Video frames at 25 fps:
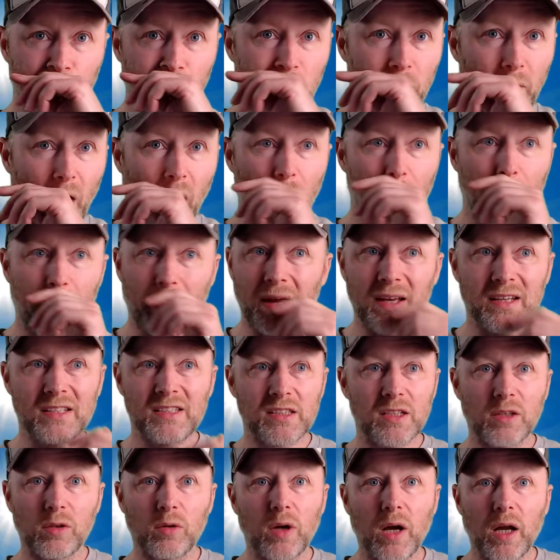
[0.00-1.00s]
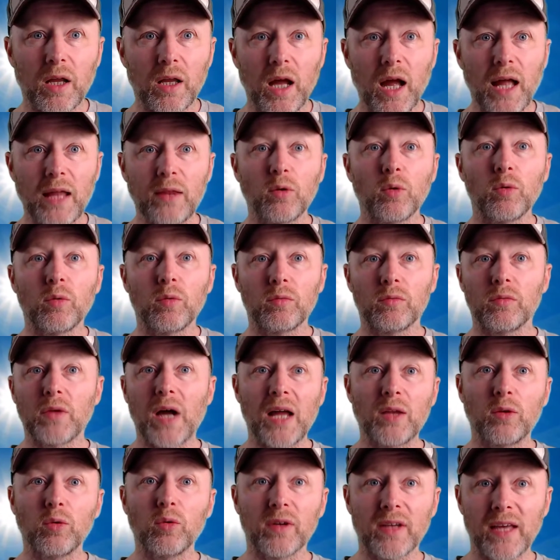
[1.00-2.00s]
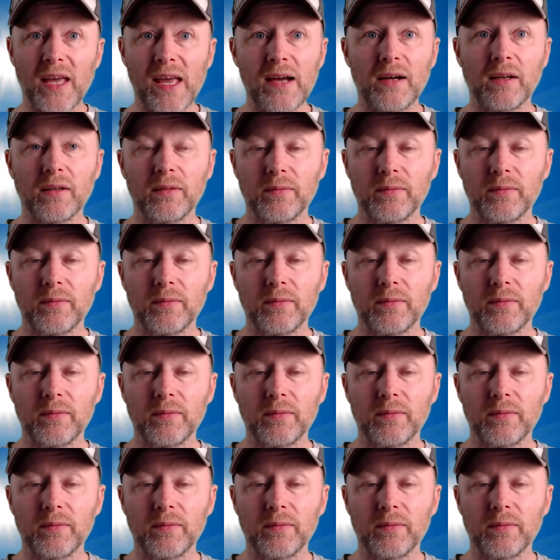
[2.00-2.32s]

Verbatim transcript: I personally don't. I, I don't. I don't care.